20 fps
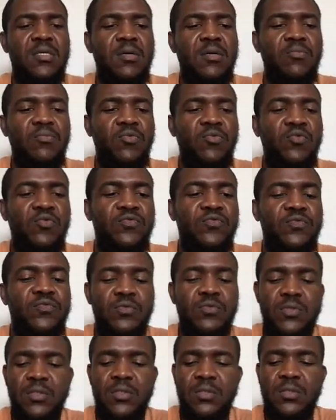move to
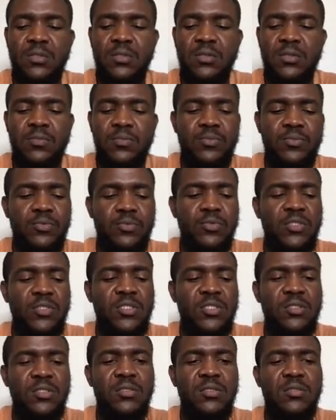the
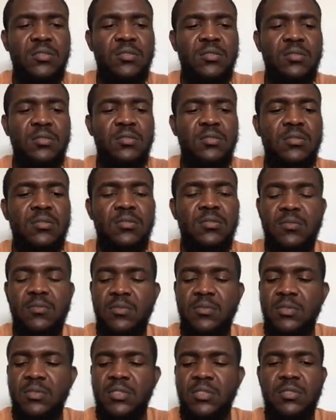project, for
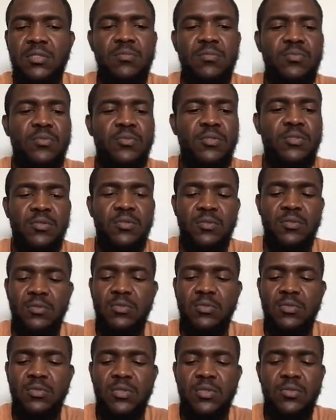example, you're
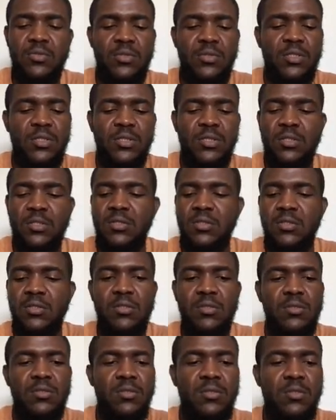going to see
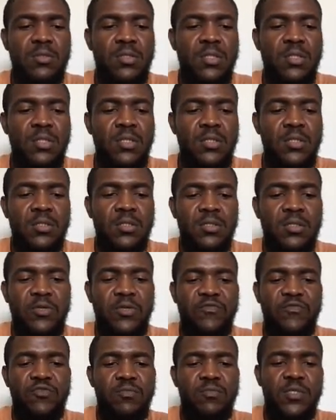all the
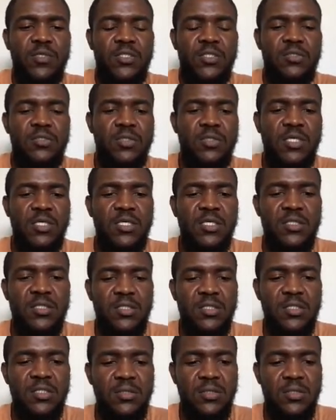information that I
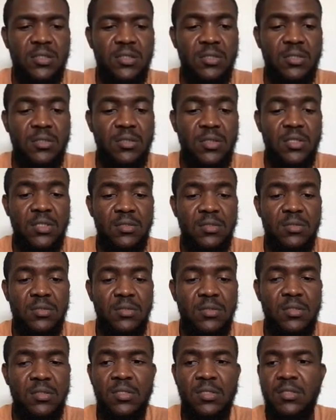did. You see here.
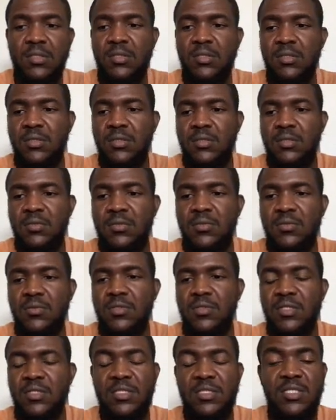So
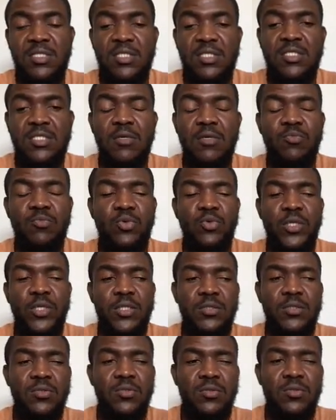it is the same way.
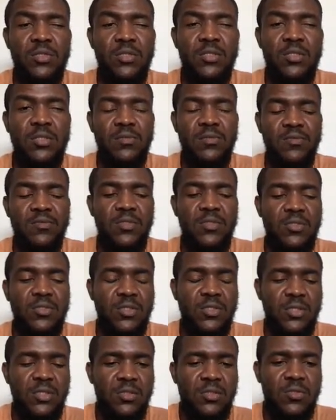So the Visual
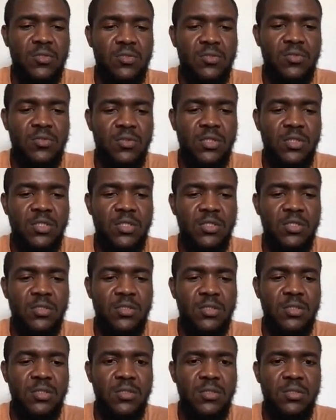Studio Code is
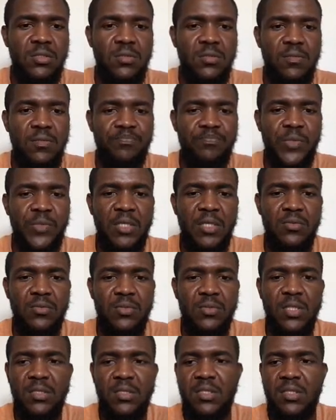just
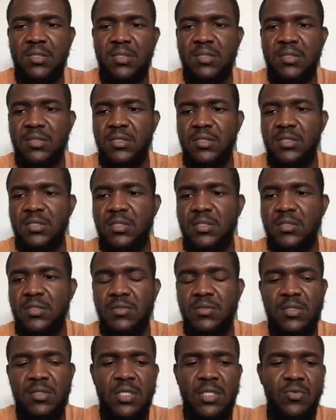another text
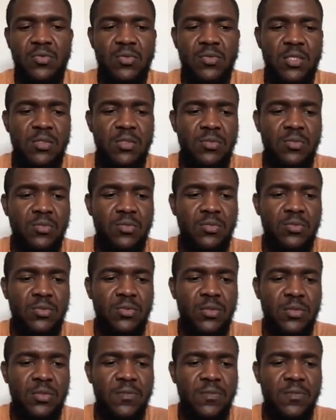editor that you can use.